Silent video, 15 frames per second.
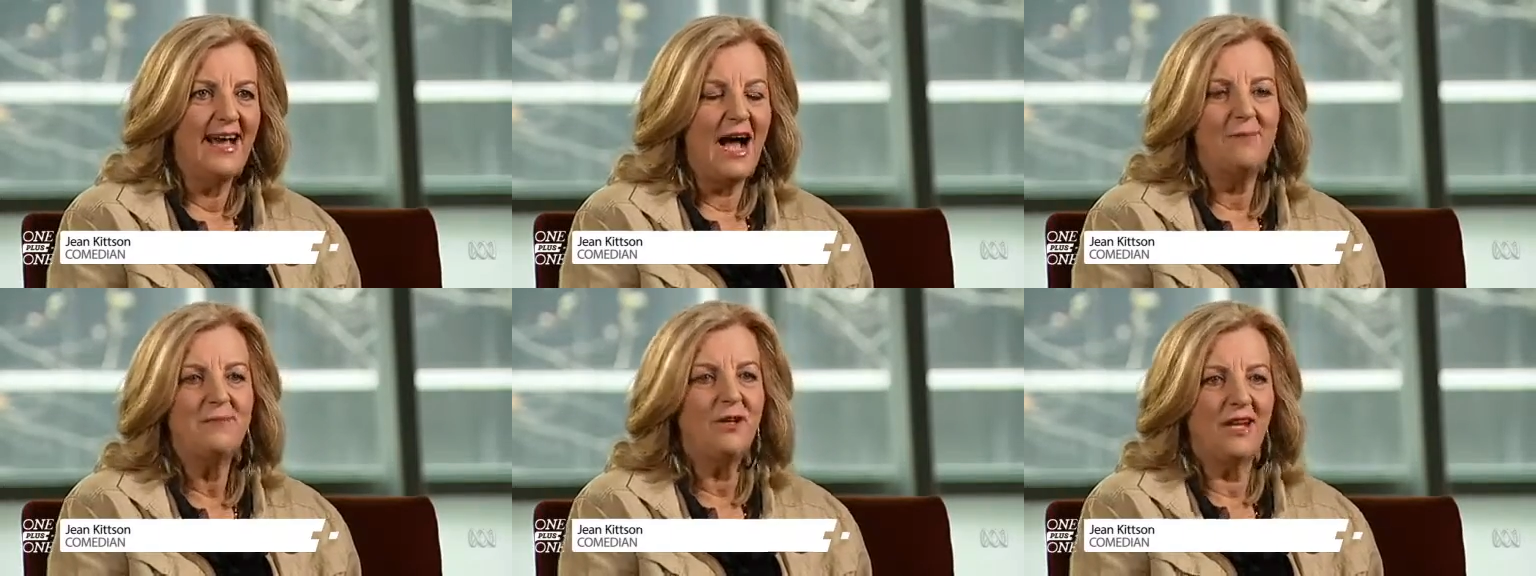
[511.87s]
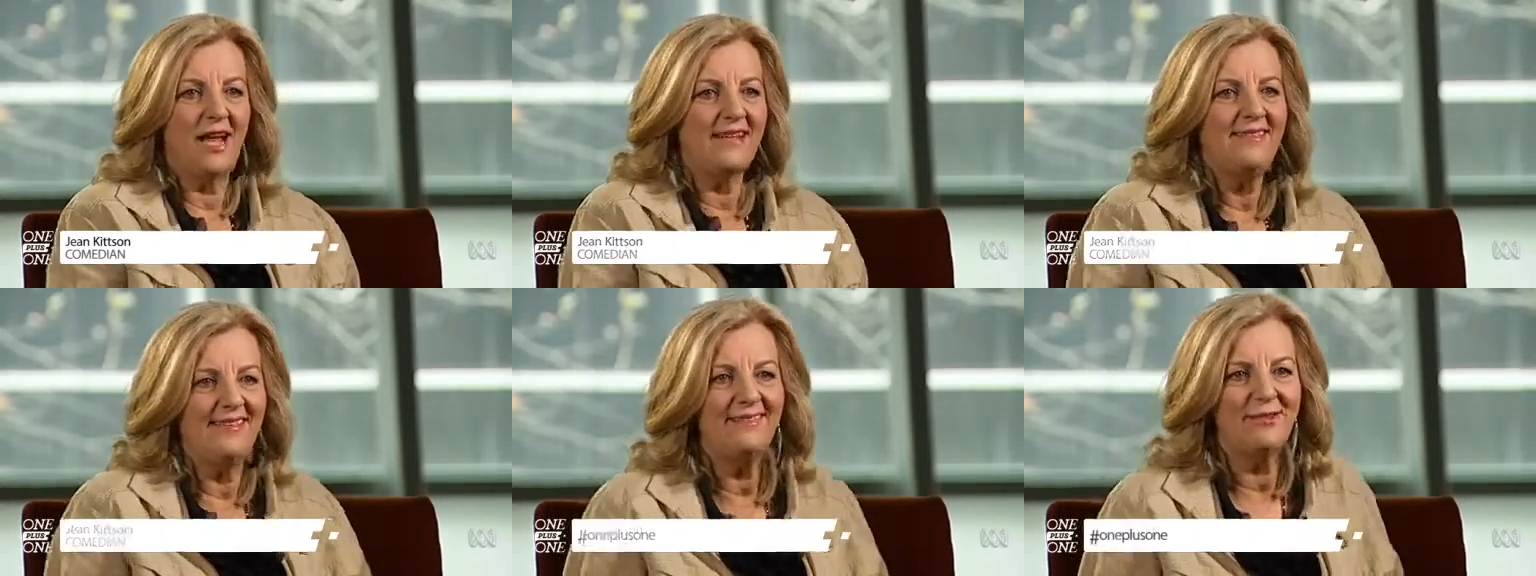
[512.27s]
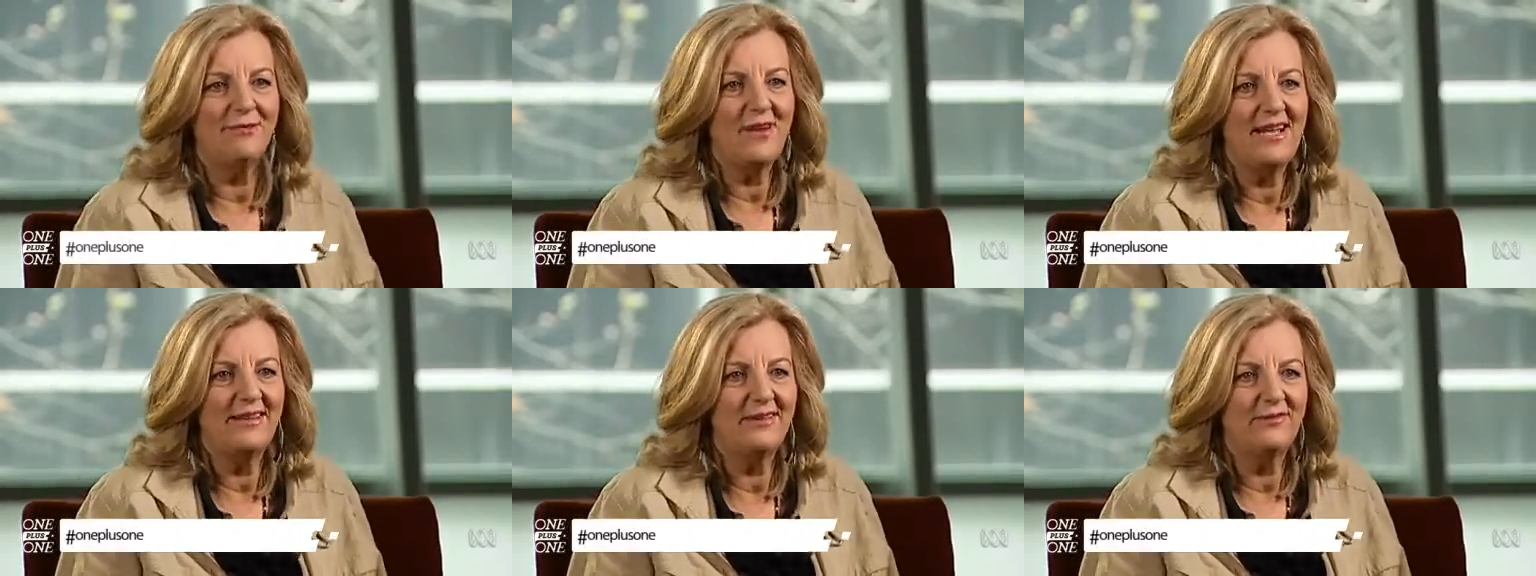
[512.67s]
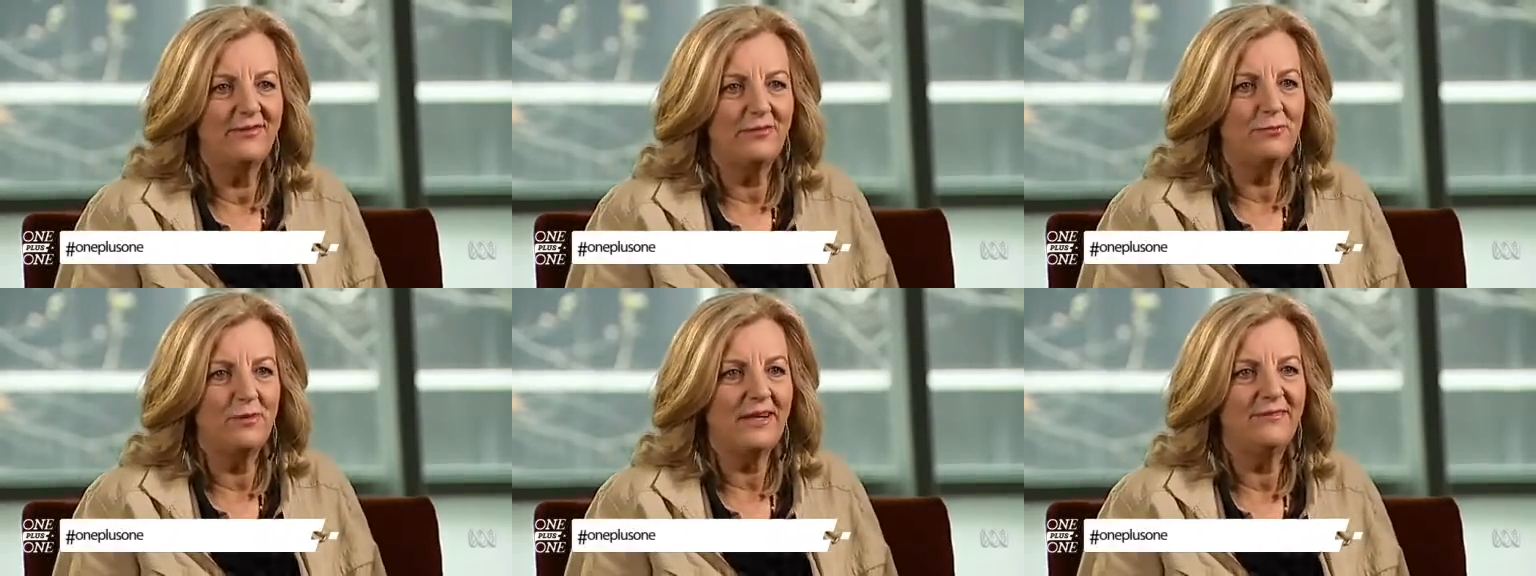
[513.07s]
I'm not like this around the
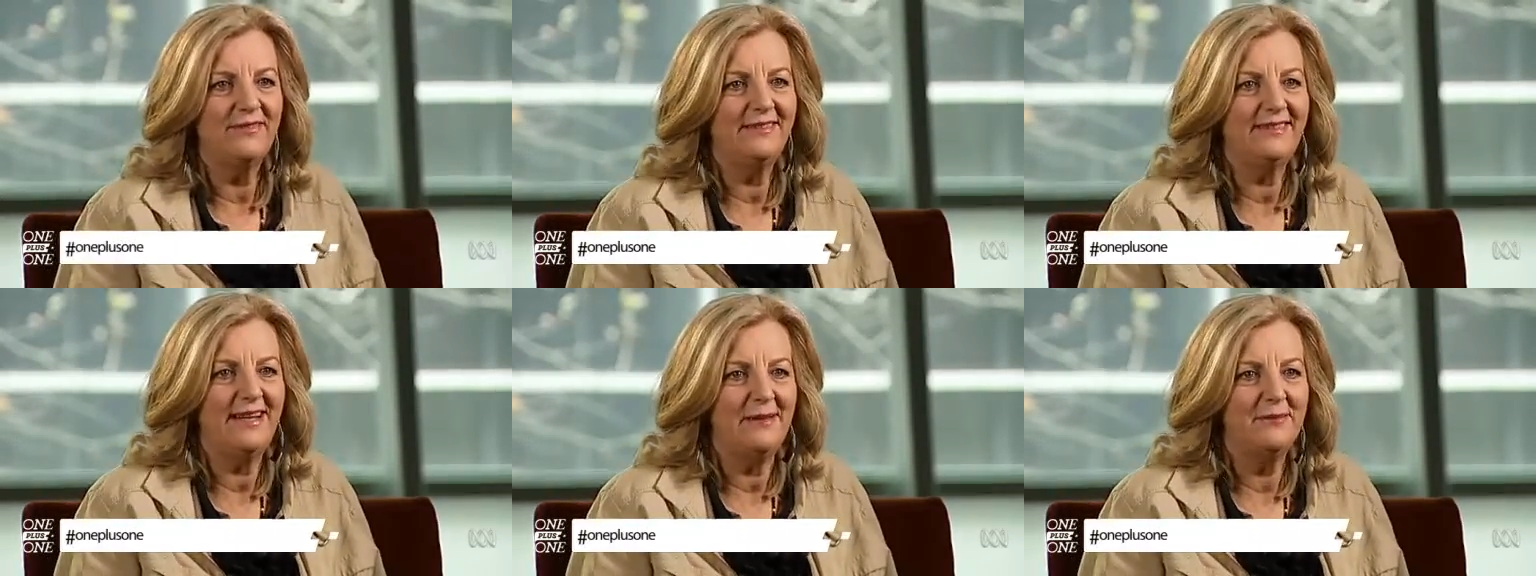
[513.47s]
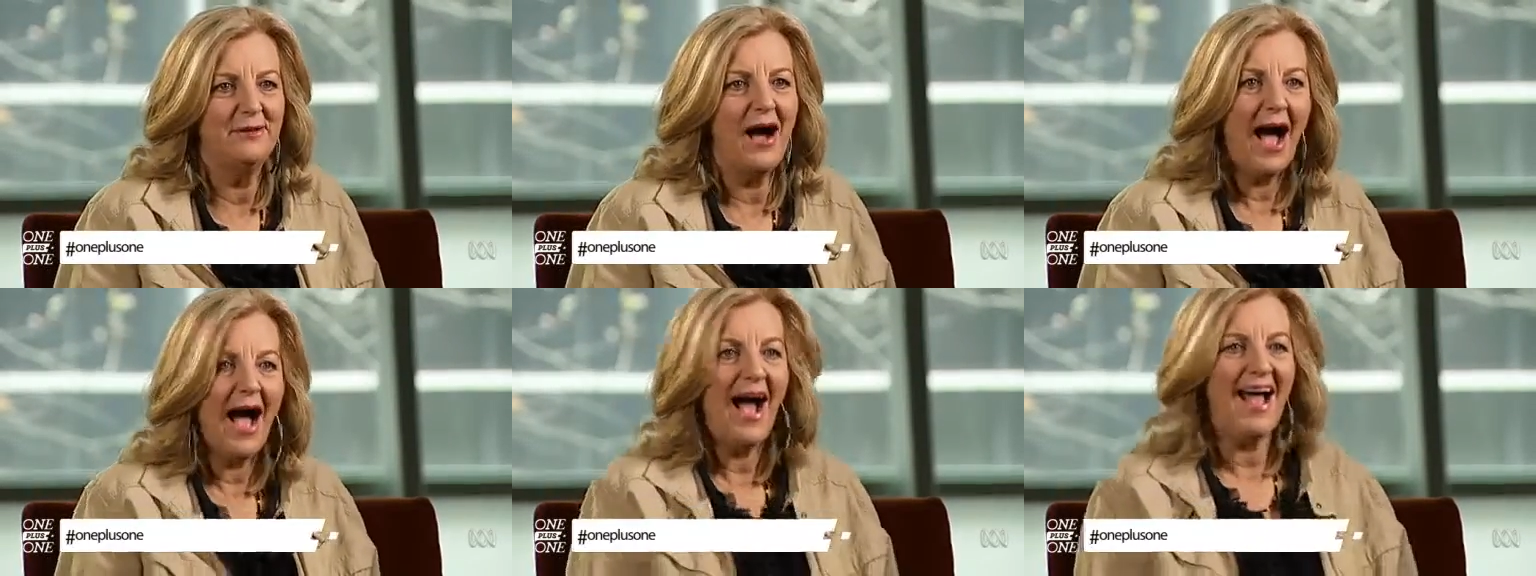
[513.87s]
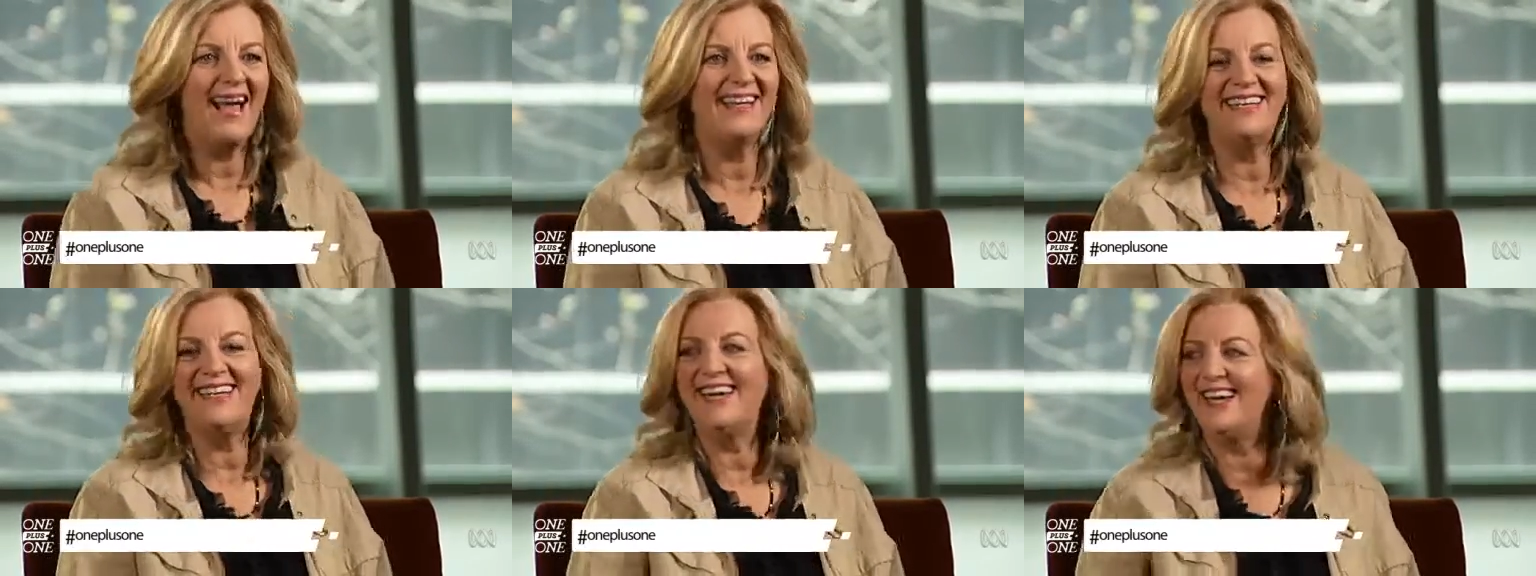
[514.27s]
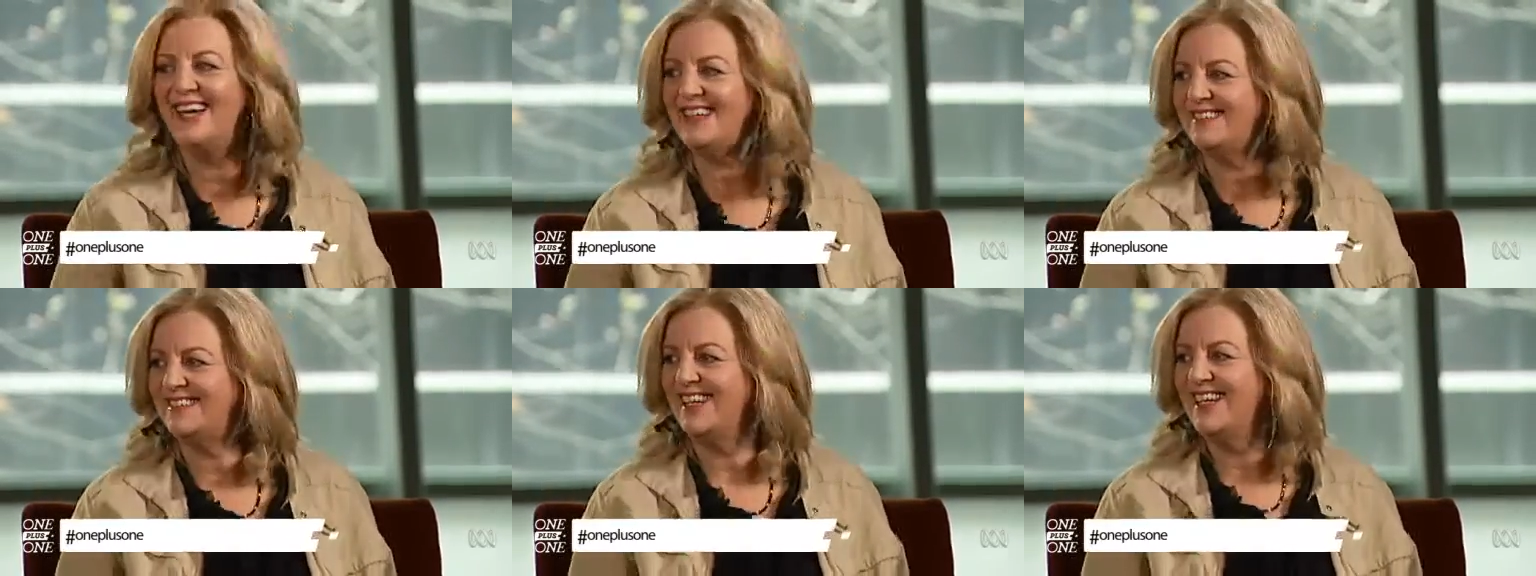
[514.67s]
breakfast table. Hi,
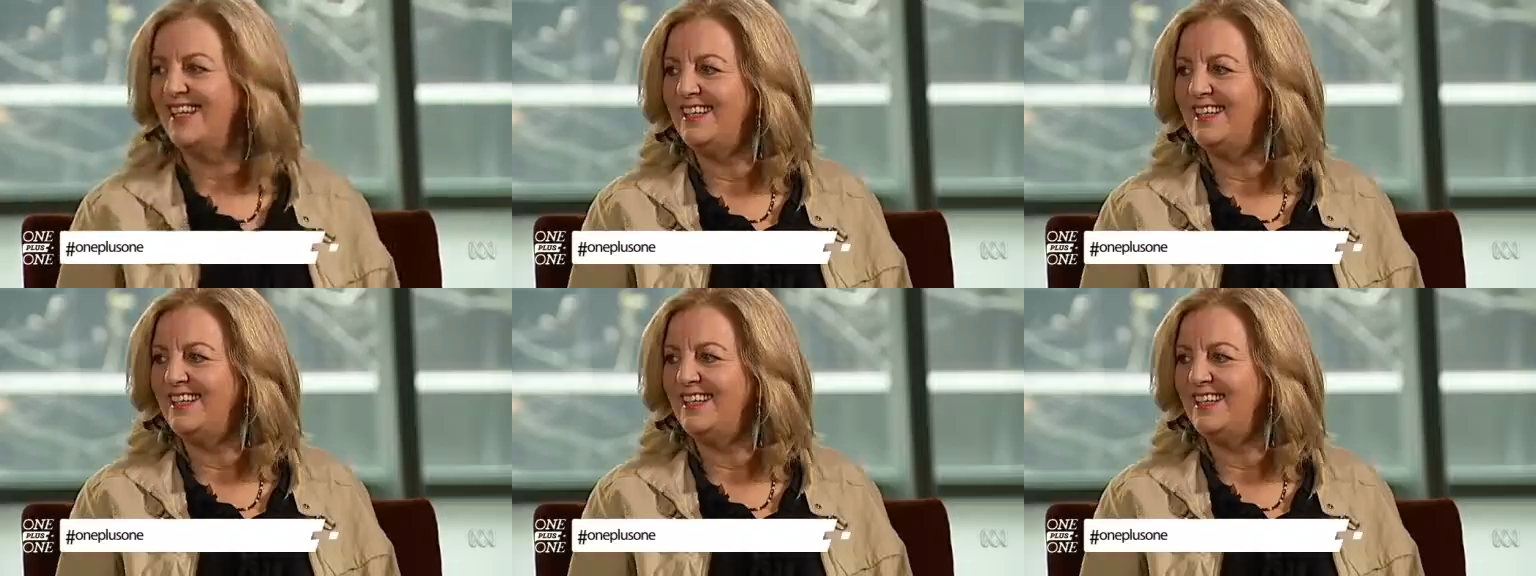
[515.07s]
kids!